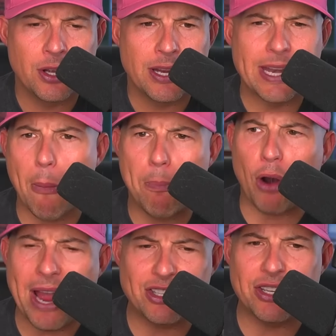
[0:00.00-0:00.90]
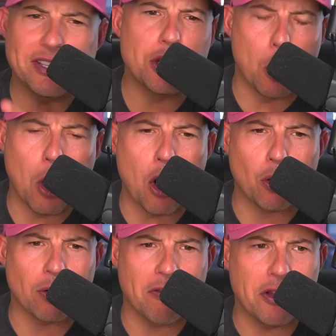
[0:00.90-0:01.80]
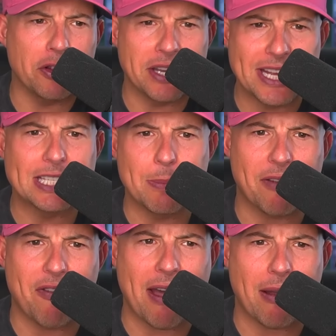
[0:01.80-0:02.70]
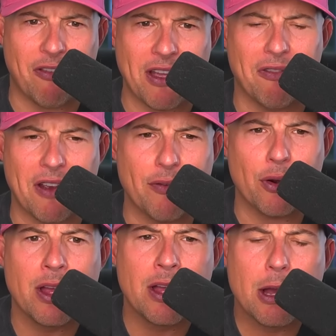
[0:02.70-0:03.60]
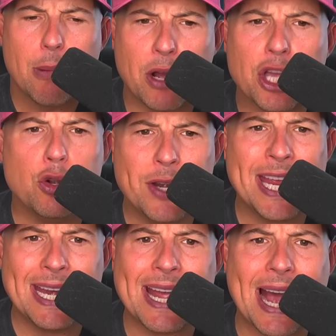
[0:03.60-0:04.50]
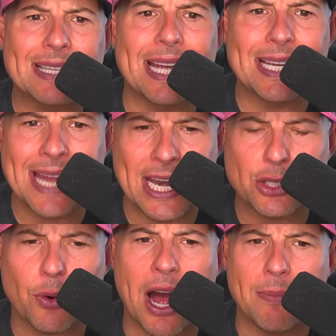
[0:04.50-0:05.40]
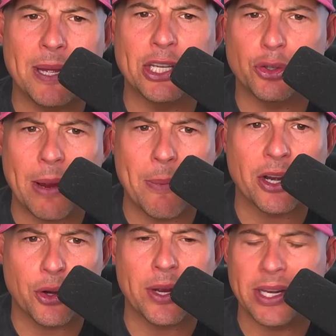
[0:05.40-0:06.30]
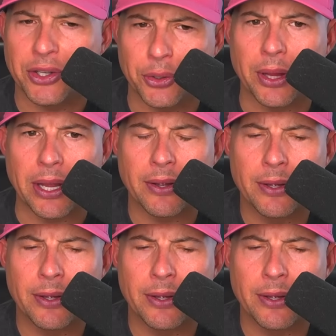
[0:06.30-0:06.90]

Now, Bryson is no longer a villain. He's a big fan favorite. But you need guys like Dennis Rodman and Draymond Green in your league.